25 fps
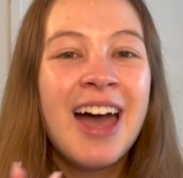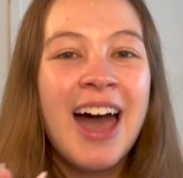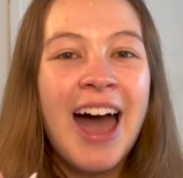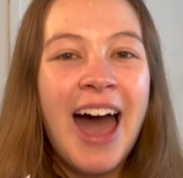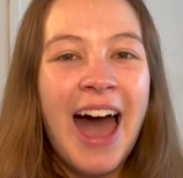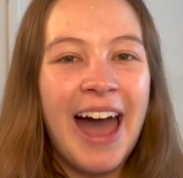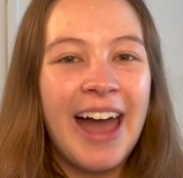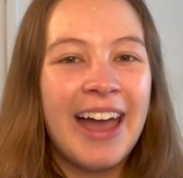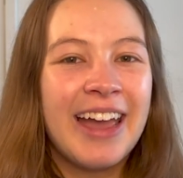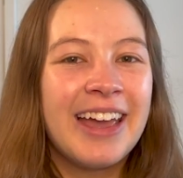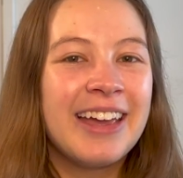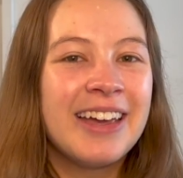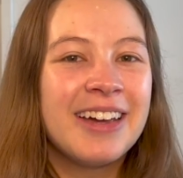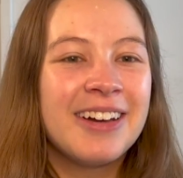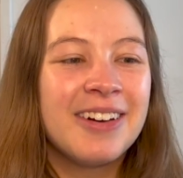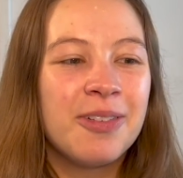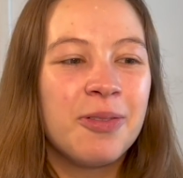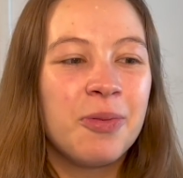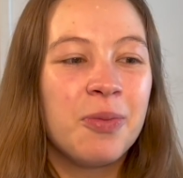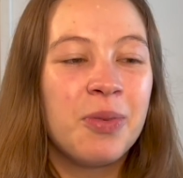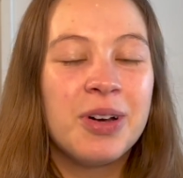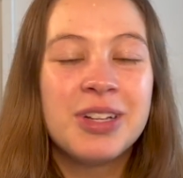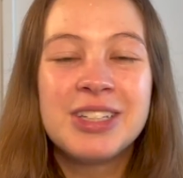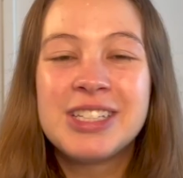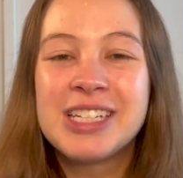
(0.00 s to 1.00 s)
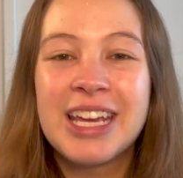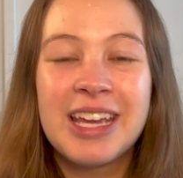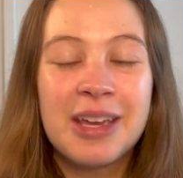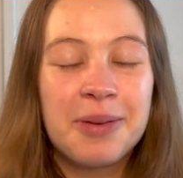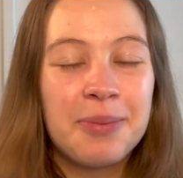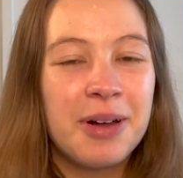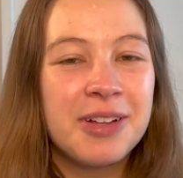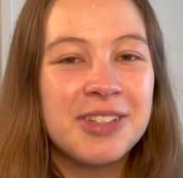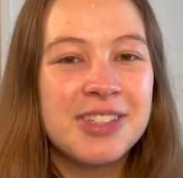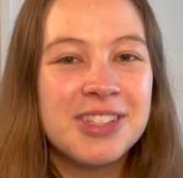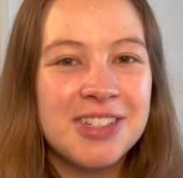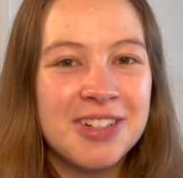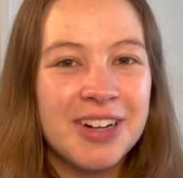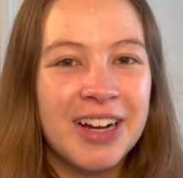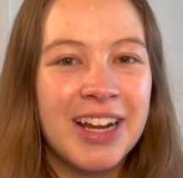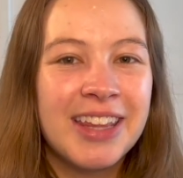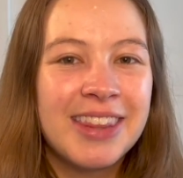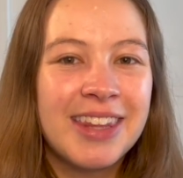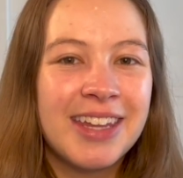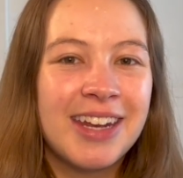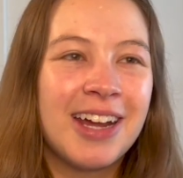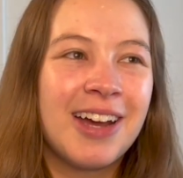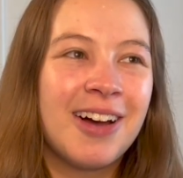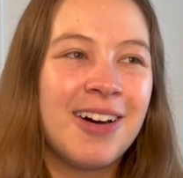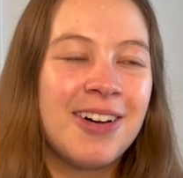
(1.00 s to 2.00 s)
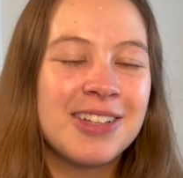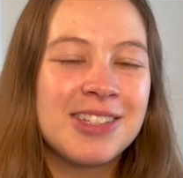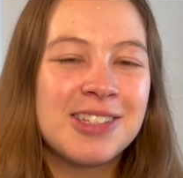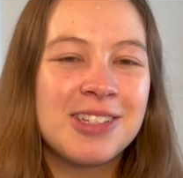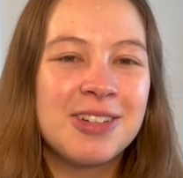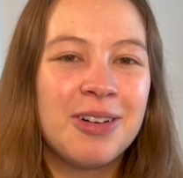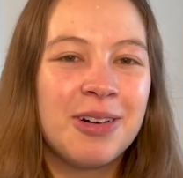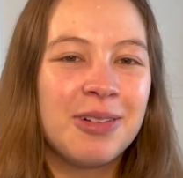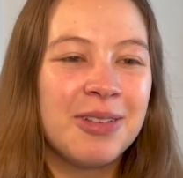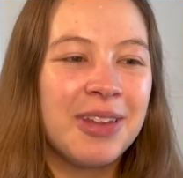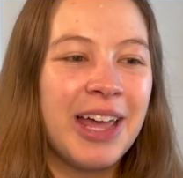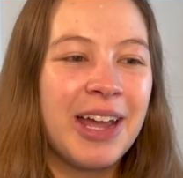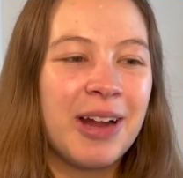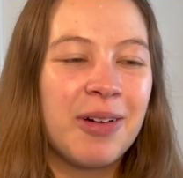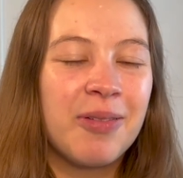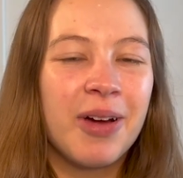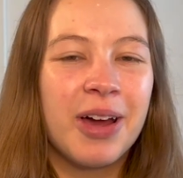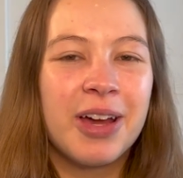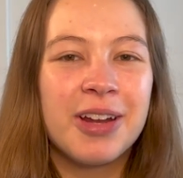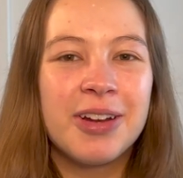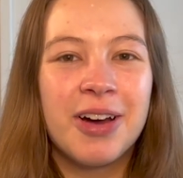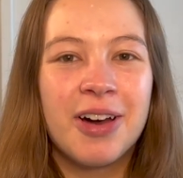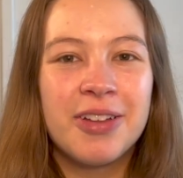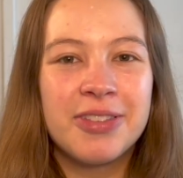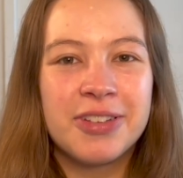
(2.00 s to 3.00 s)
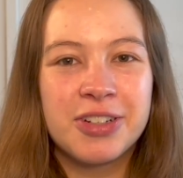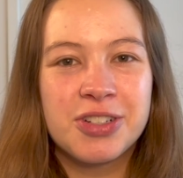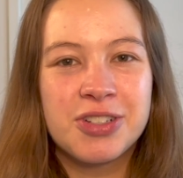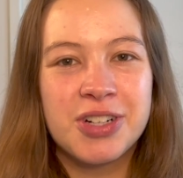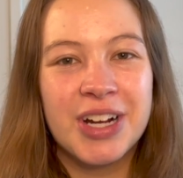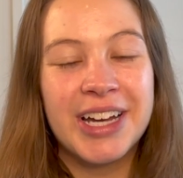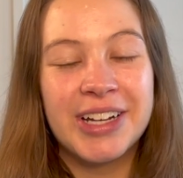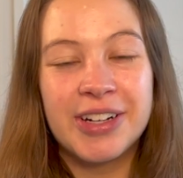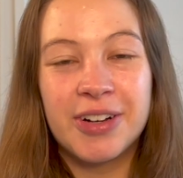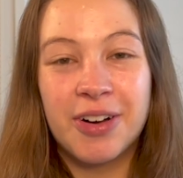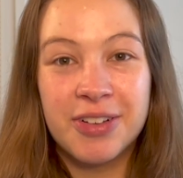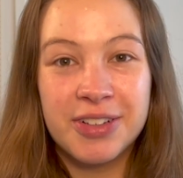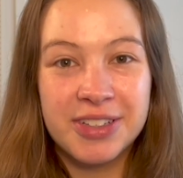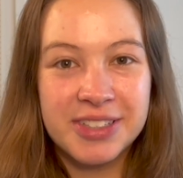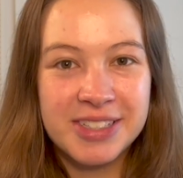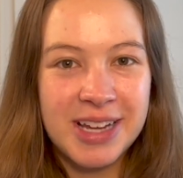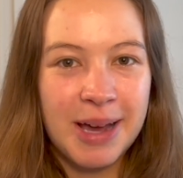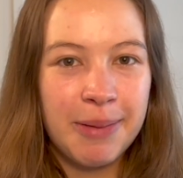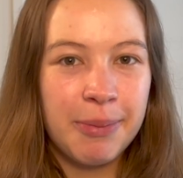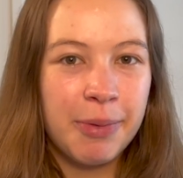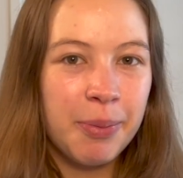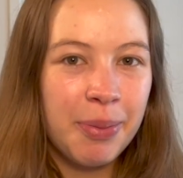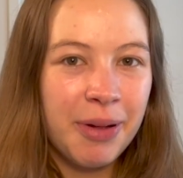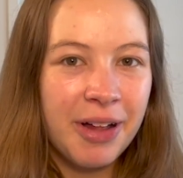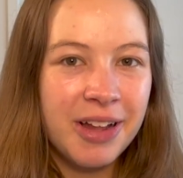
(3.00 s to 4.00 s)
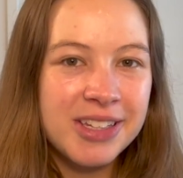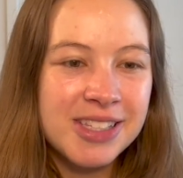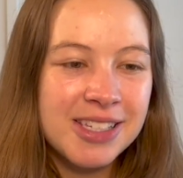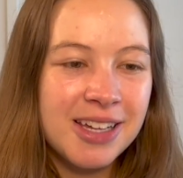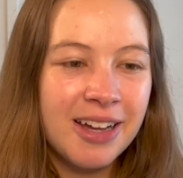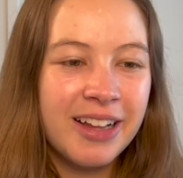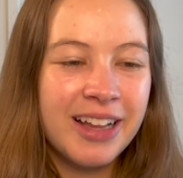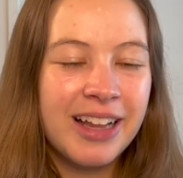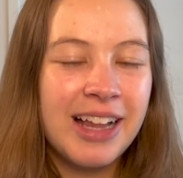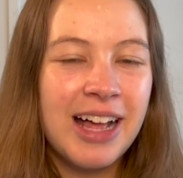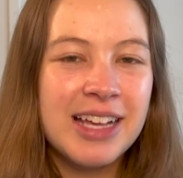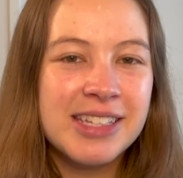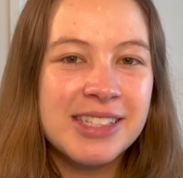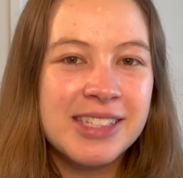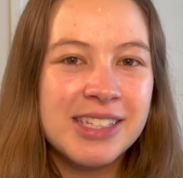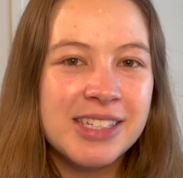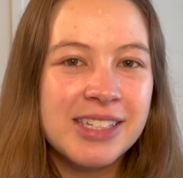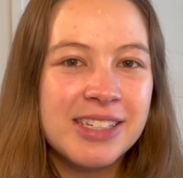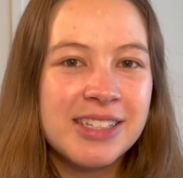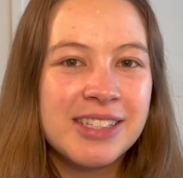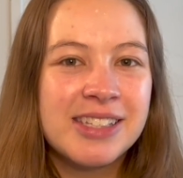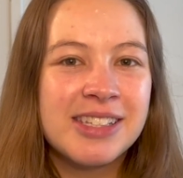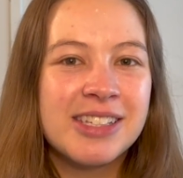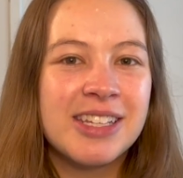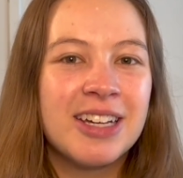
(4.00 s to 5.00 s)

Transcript: I would take him on strength and I also like run on the tread all the time to Peloton classes.